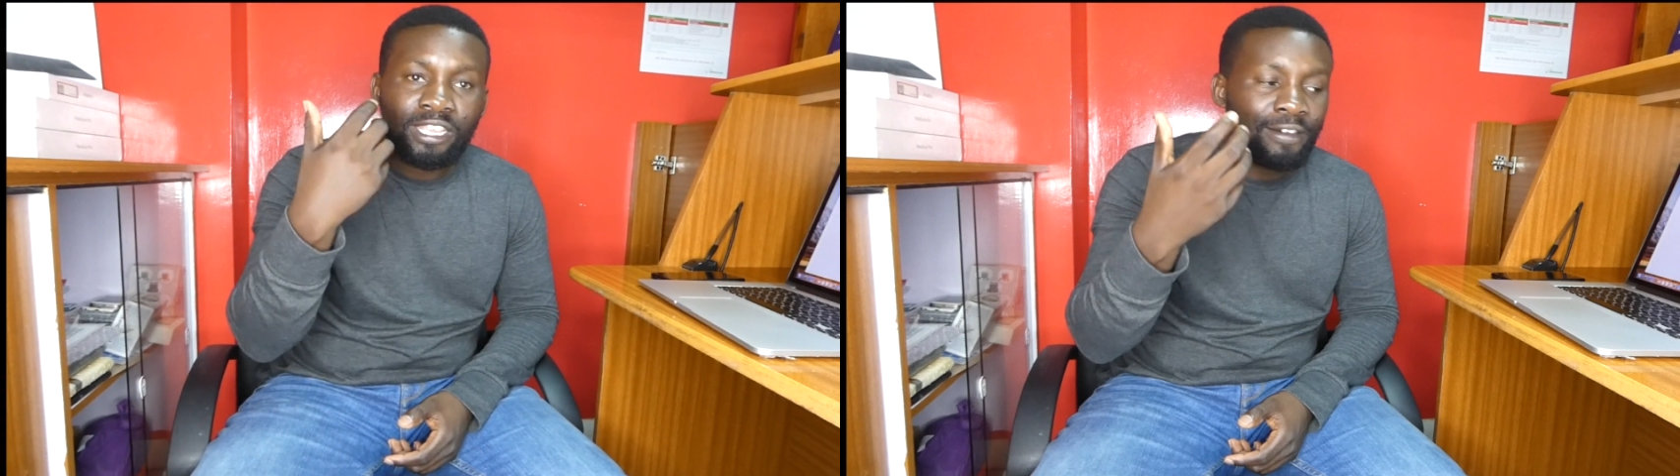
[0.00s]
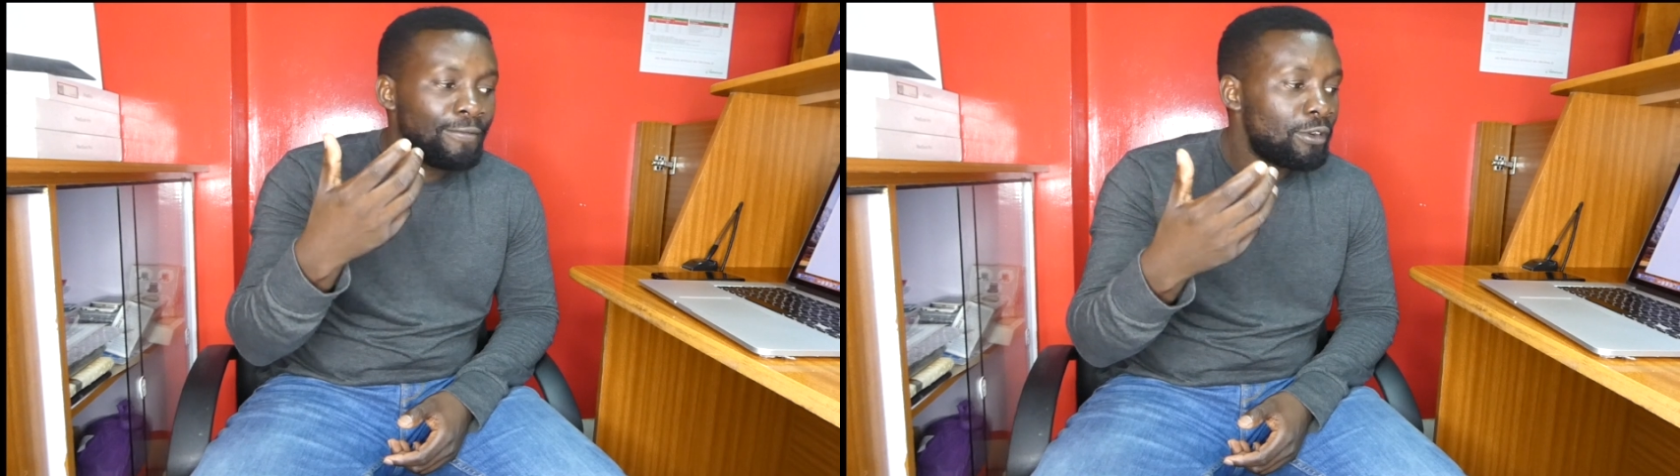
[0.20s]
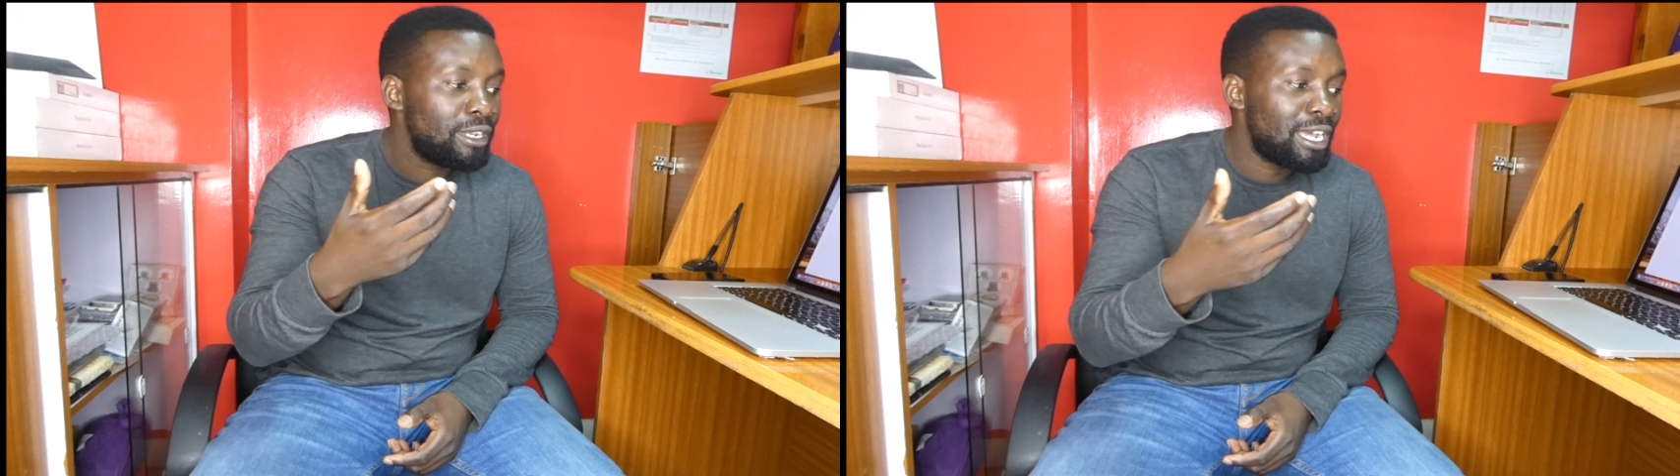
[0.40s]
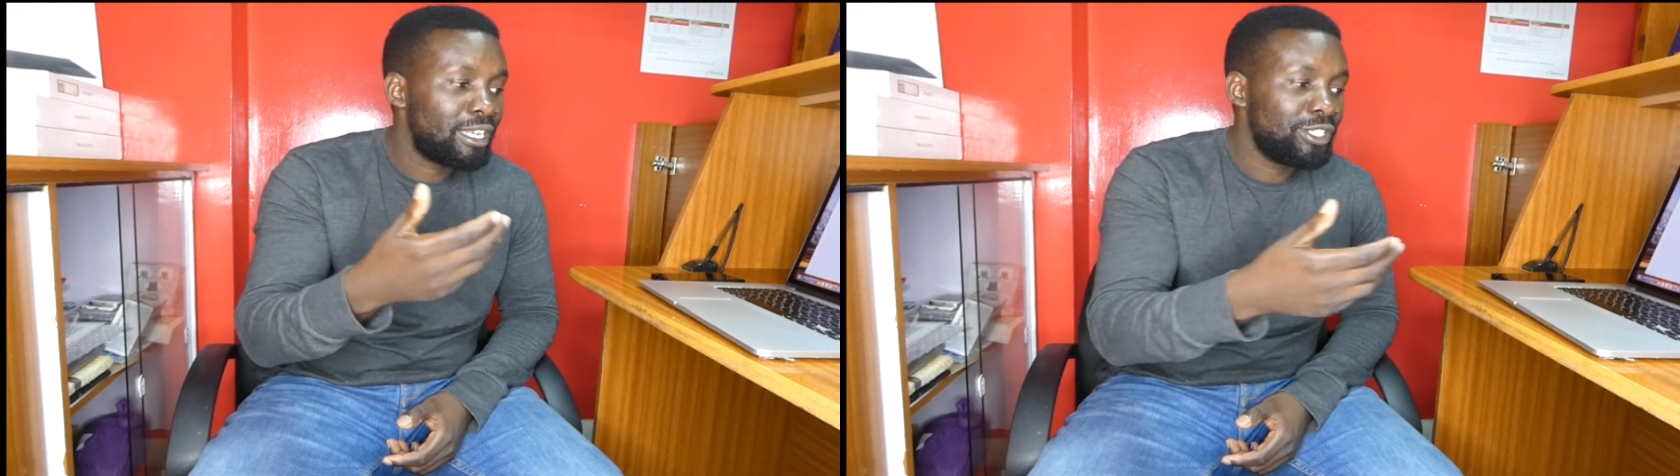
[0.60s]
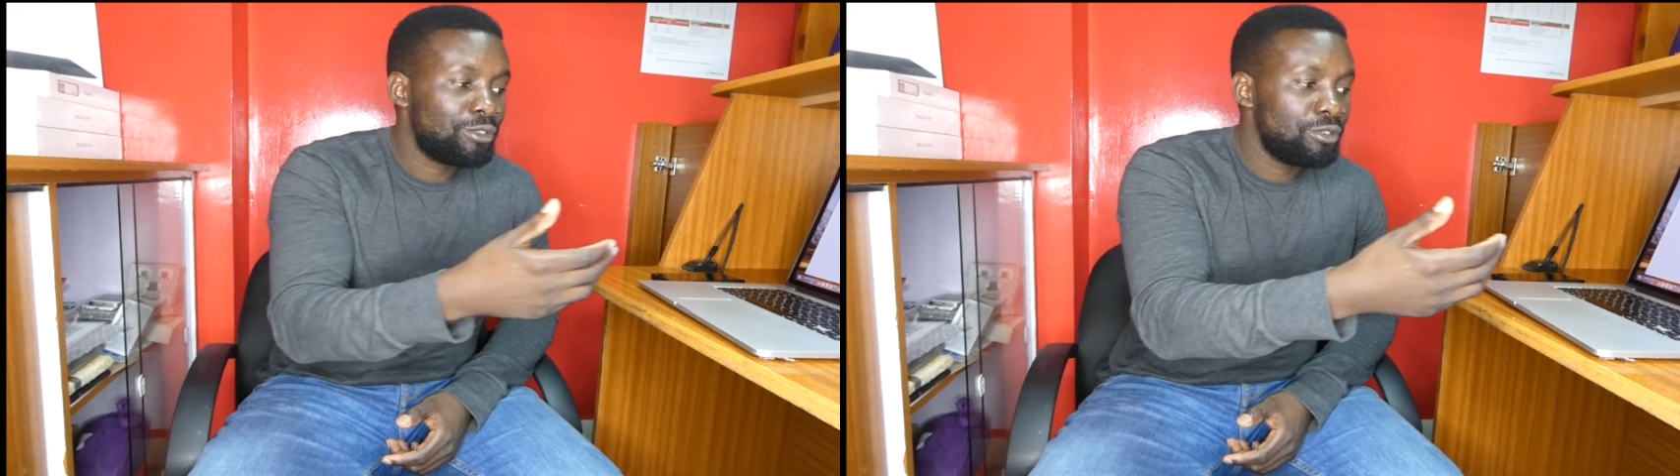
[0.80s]
earphone
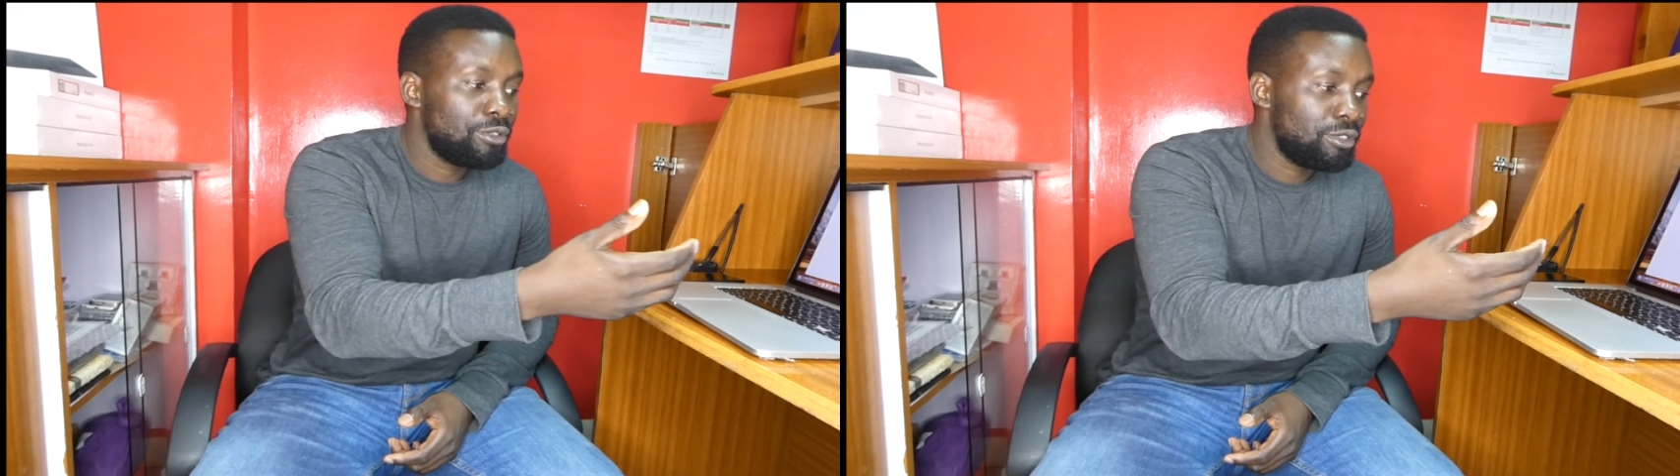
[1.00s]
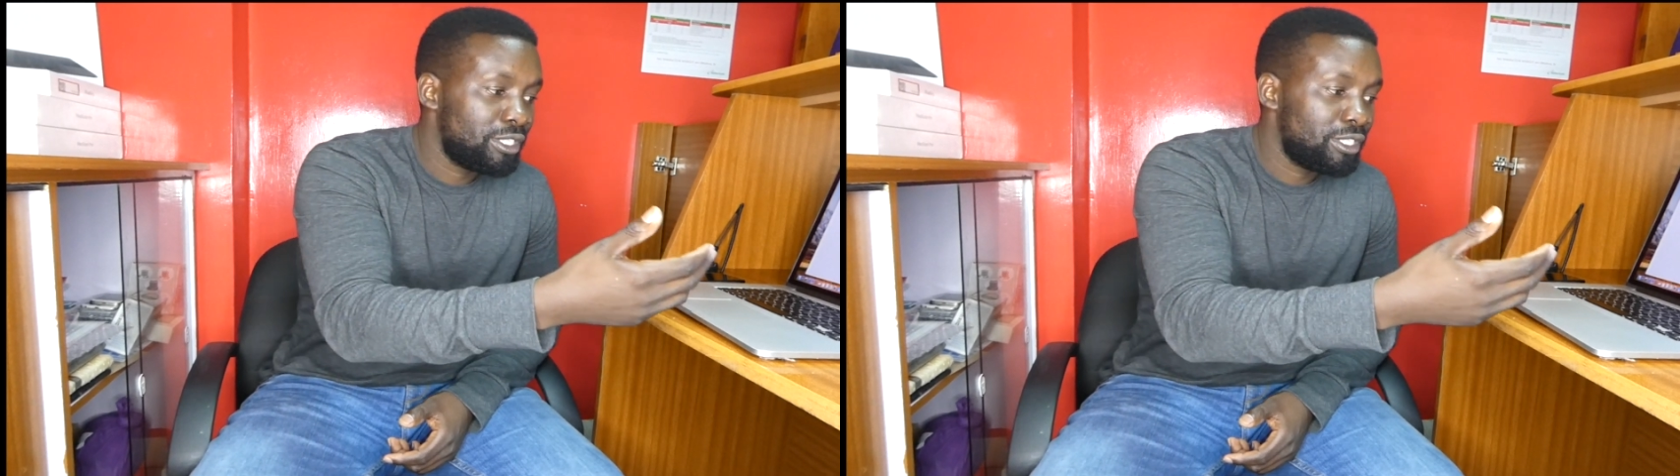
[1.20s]
at least to